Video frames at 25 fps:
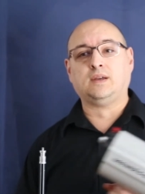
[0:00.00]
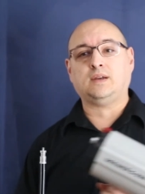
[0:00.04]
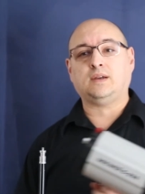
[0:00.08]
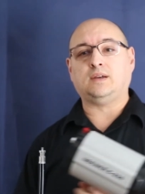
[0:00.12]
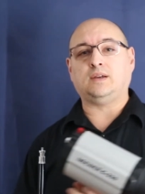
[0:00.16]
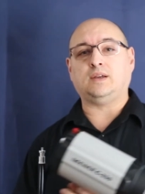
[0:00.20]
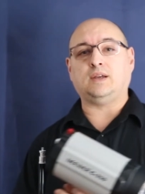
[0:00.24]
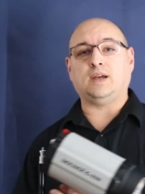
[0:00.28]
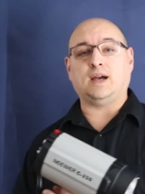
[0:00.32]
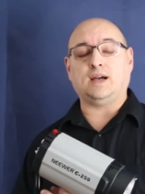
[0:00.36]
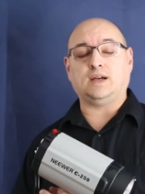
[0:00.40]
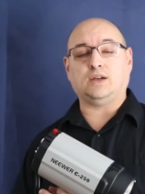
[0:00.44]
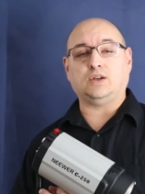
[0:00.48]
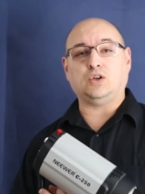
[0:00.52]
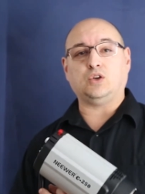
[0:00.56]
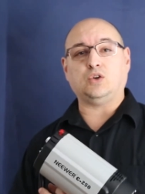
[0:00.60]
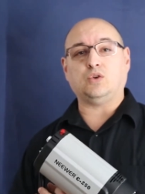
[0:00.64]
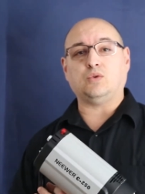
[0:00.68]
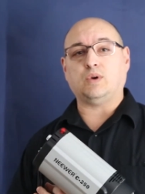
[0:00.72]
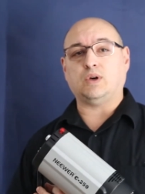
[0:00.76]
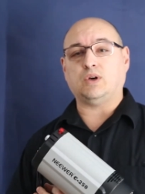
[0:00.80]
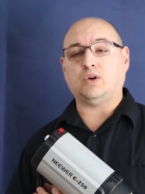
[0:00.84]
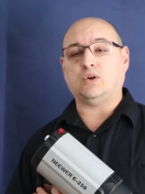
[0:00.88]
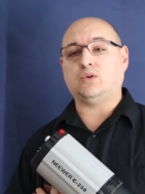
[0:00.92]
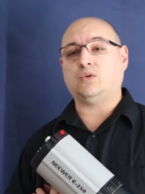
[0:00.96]

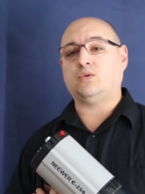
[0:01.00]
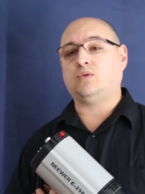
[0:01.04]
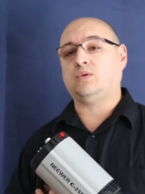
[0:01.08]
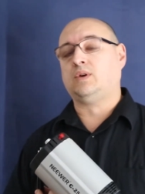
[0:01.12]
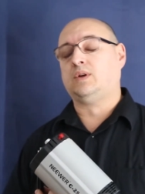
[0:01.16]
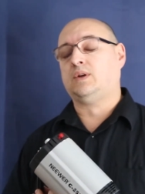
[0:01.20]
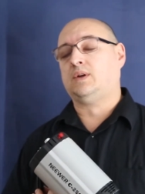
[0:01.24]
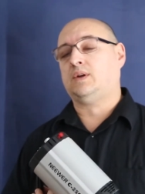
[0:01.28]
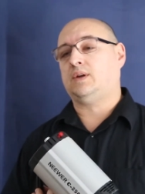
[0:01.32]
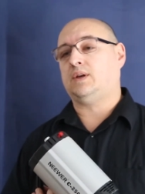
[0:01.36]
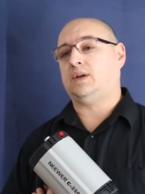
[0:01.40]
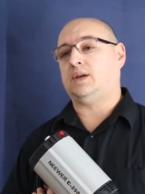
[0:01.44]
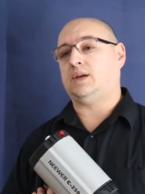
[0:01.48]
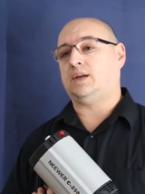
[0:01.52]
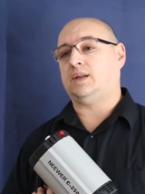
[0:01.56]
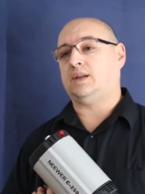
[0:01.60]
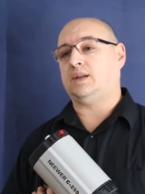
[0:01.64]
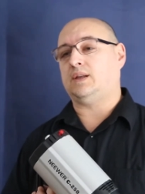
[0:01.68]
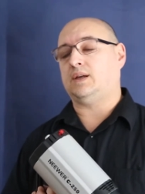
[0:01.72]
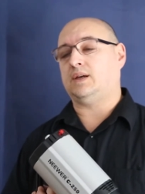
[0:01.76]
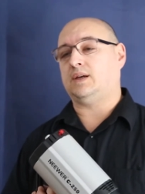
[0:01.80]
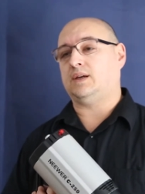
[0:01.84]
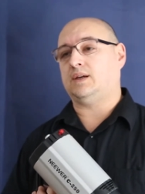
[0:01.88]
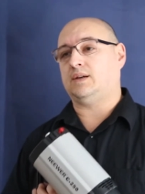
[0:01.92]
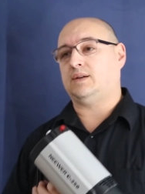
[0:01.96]
Yongnuo
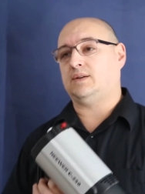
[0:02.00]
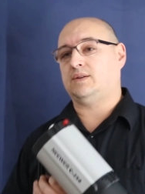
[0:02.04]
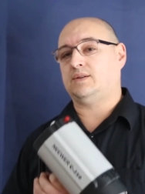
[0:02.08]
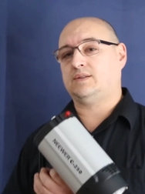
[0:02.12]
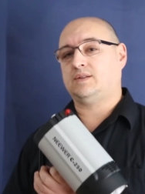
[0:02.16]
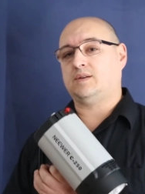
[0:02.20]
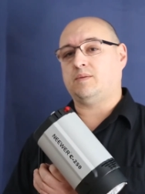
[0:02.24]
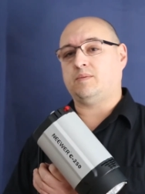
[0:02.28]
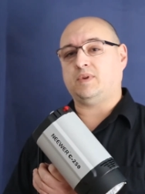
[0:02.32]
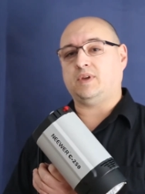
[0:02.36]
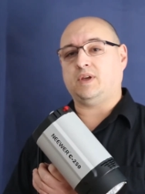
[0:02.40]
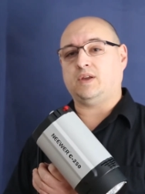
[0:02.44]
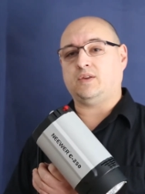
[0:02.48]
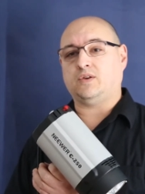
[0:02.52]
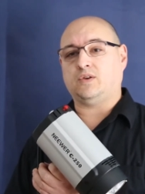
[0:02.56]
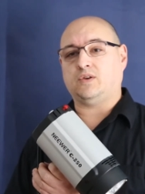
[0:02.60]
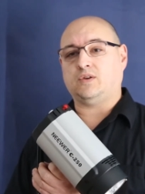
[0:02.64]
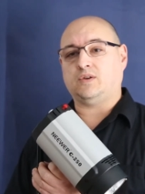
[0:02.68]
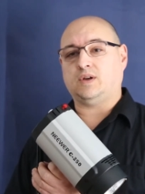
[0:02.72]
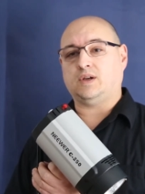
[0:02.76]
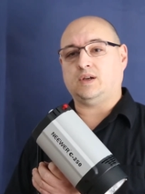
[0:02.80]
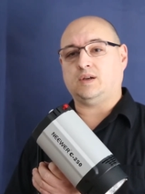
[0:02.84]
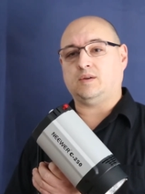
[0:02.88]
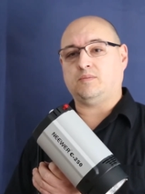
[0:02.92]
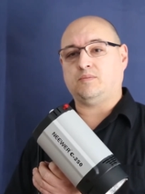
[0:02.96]
and some of the
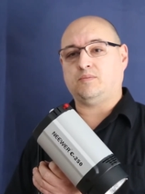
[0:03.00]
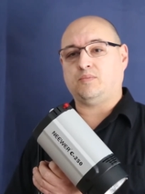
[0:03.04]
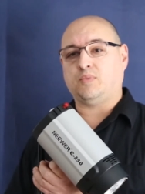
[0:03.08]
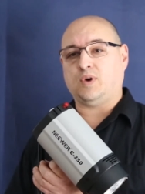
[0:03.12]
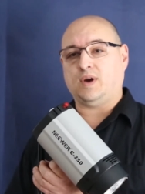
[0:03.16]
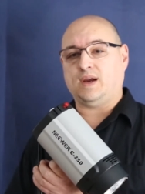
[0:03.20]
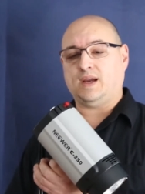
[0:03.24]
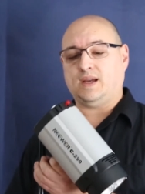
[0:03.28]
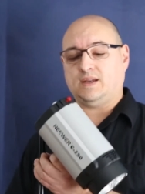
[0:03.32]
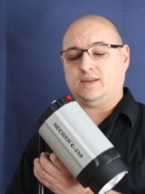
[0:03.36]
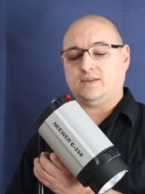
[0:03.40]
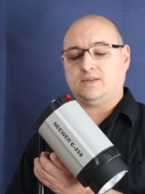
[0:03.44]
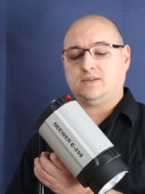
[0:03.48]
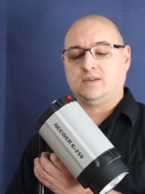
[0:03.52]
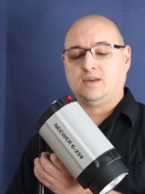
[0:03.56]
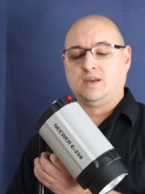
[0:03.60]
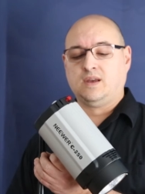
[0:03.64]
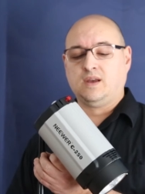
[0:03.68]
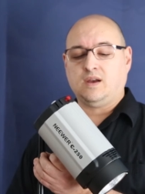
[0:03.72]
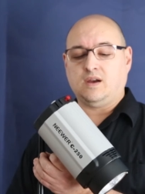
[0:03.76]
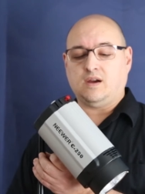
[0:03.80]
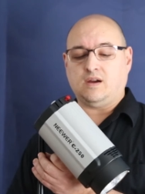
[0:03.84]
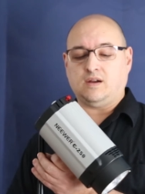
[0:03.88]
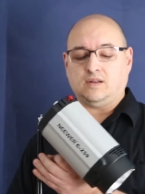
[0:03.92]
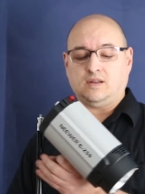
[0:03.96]
other brands.
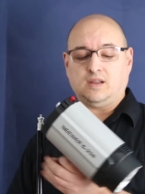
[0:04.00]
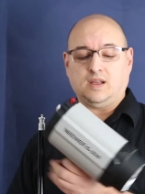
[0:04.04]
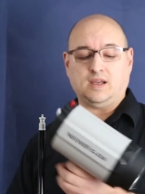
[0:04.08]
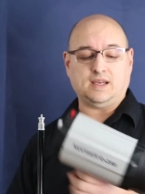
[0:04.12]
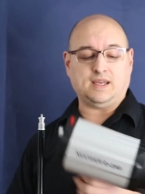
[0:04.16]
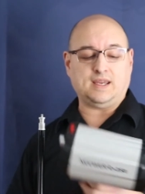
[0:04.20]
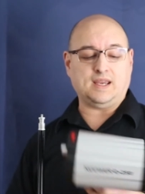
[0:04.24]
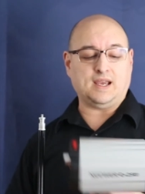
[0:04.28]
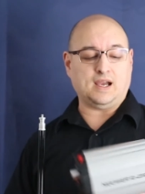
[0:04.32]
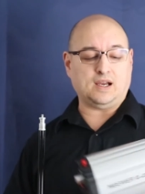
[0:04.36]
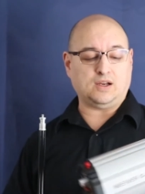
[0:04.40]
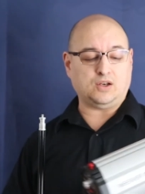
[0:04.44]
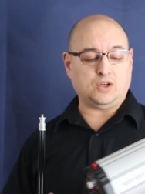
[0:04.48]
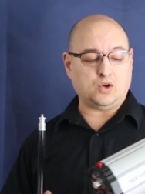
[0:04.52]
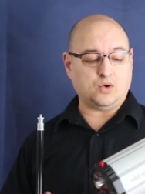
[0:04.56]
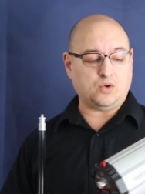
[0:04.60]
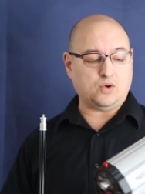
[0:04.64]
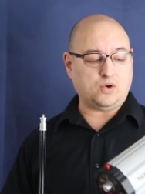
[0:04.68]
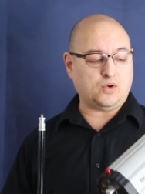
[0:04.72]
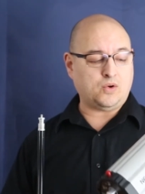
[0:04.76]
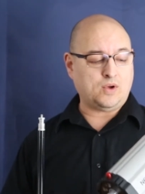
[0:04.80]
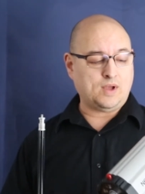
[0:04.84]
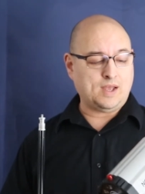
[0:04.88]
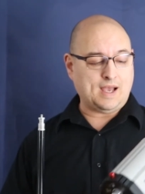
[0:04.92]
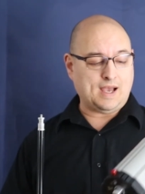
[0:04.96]
Unlike
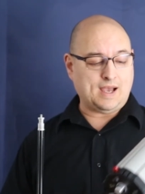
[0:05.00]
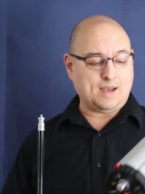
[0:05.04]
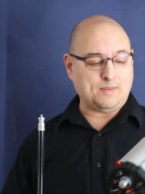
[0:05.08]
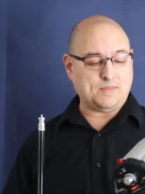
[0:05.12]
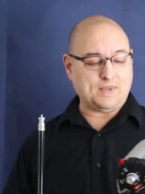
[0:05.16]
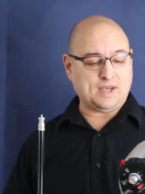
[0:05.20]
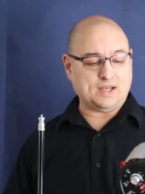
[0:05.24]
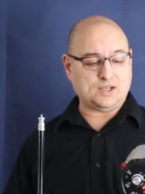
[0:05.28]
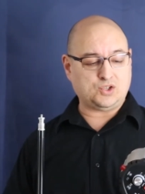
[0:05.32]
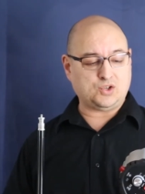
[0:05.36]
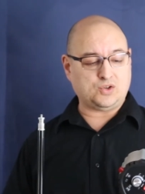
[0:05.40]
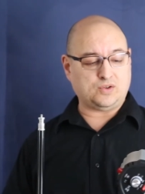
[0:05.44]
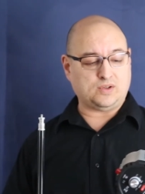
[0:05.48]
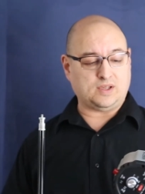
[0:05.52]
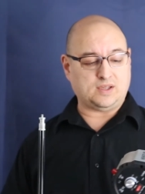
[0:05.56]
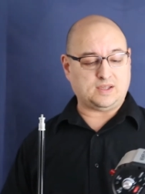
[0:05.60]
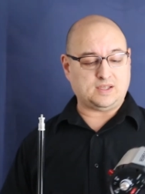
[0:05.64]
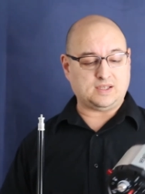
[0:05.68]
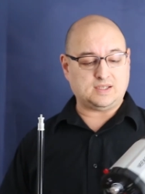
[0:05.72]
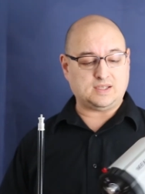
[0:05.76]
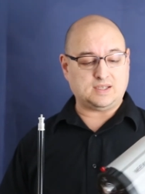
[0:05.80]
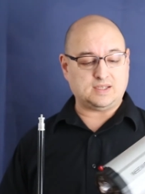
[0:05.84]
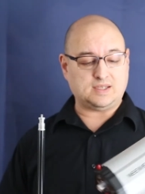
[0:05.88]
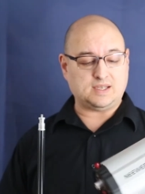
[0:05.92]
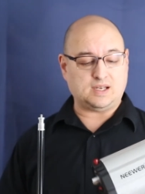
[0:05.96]
Yongnuo, I'm not sure that
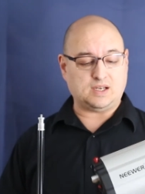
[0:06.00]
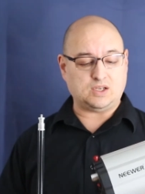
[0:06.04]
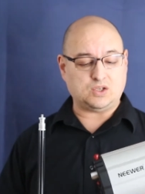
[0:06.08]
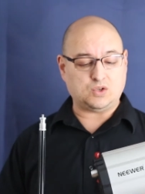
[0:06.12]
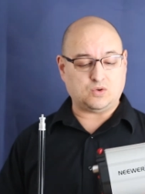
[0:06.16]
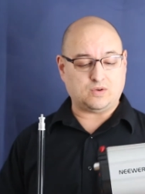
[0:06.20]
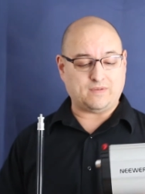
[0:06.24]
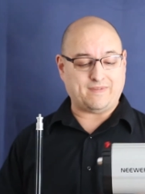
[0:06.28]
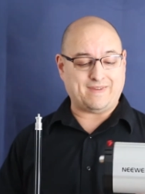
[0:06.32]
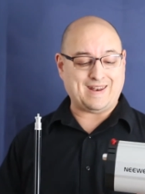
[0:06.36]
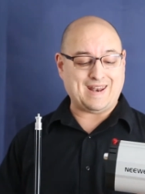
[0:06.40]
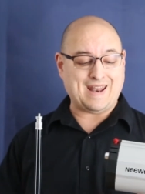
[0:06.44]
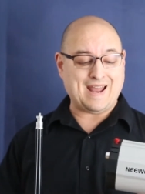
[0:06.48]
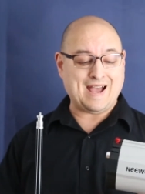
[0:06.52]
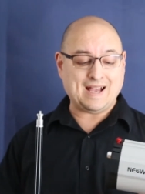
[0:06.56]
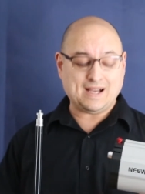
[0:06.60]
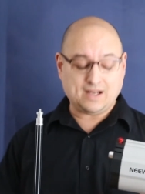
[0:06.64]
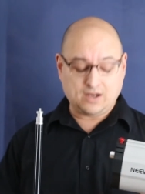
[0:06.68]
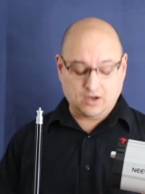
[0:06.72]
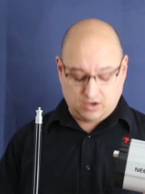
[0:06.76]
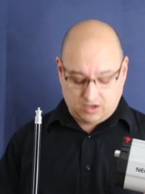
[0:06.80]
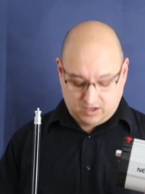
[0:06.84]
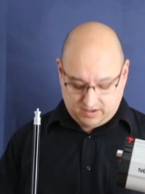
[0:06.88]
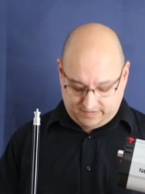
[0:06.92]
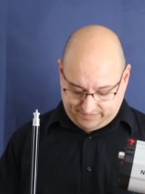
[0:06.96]
this is any sort of a
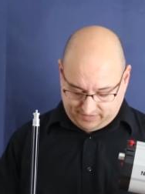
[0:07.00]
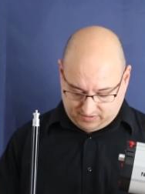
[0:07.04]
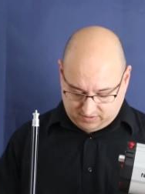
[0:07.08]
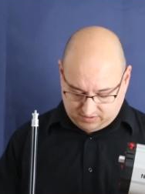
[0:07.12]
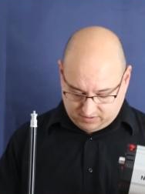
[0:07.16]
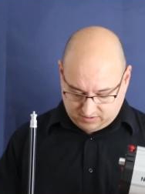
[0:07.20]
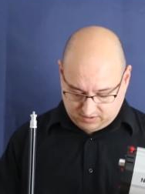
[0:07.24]
knockoff.